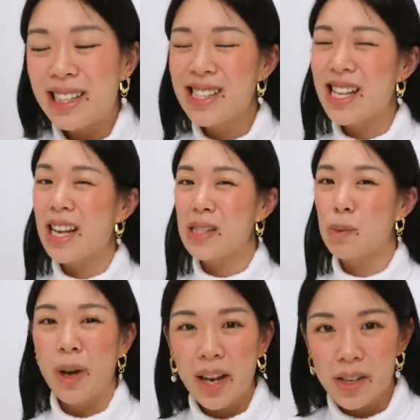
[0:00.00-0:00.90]
is that
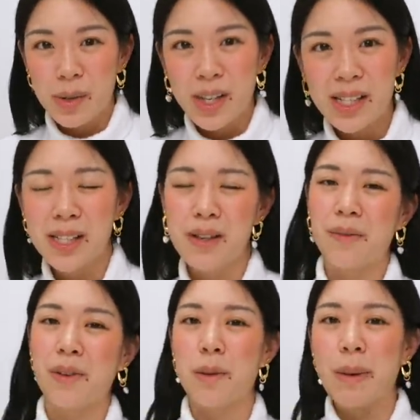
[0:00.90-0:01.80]
it's way too easy
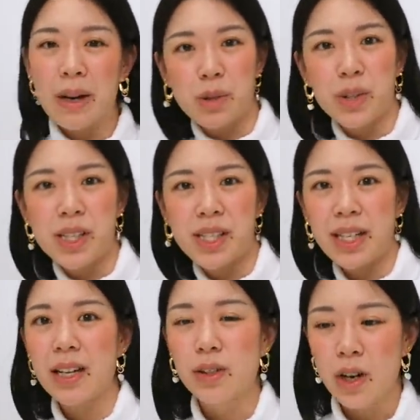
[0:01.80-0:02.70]
for the boundaries
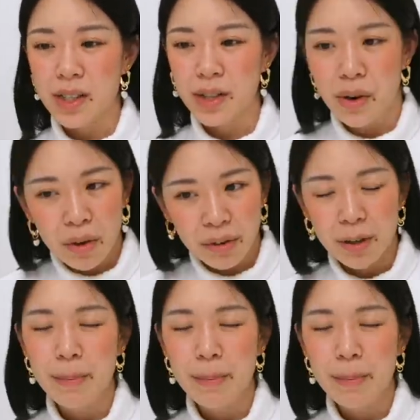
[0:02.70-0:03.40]
to get crossed over.